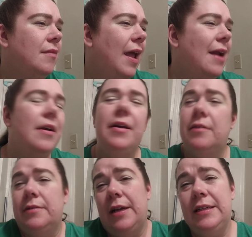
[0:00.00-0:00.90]
don't
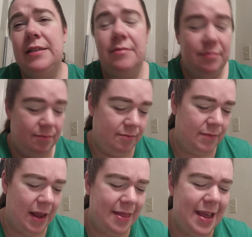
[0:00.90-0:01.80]
know,
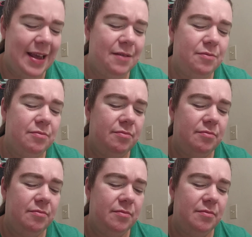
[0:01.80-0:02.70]
I think
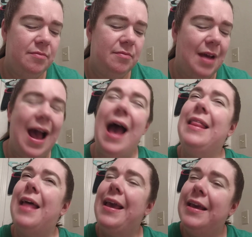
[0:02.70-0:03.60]

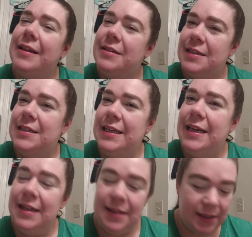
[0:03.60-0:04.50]
I like to see
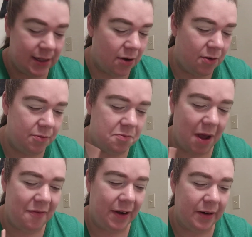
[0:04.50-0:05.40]
it, so
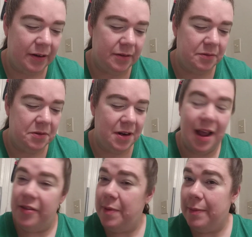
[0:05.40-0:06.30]
I figured
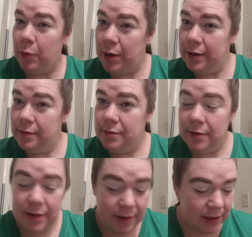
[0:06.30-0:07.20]
other people would,
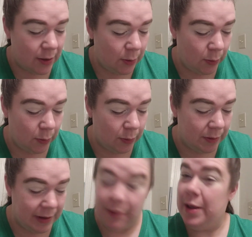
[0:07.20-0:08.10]

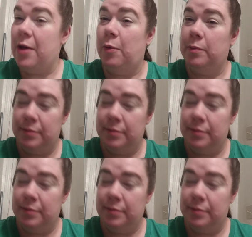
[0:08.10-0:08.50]
so there we go.